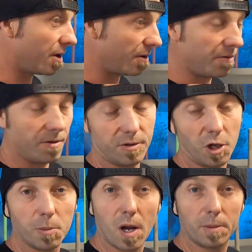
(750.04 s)
better for
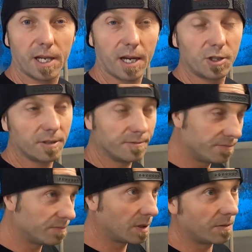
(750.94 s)
turbo application,
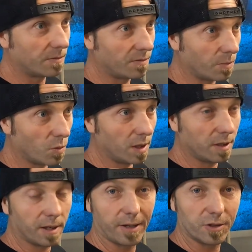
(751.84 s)
from
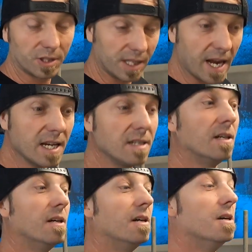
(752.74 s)
what I understand,
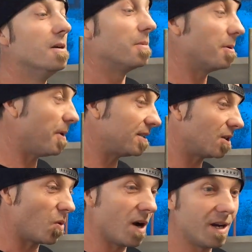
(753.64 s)
but it makes
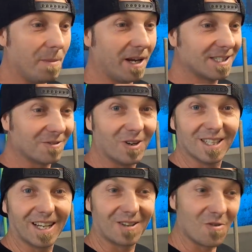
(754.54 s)
it quiet. It makes it
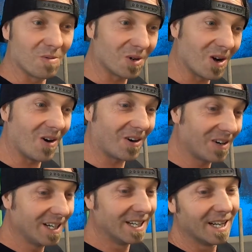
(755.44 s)
run like a normal
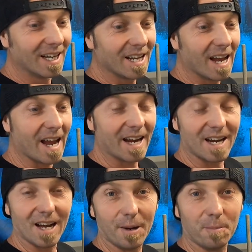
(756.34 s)
car.
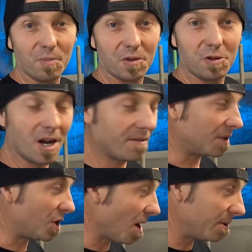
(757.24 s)
And um, if you don't have
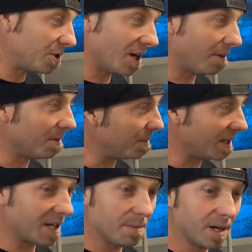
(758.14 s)
the choppy chop, I
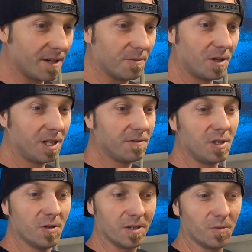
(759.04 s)
mean, come on, what are you
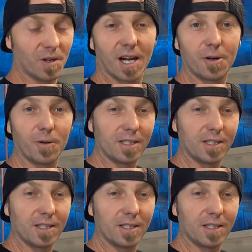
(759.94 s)
even doing? What kind of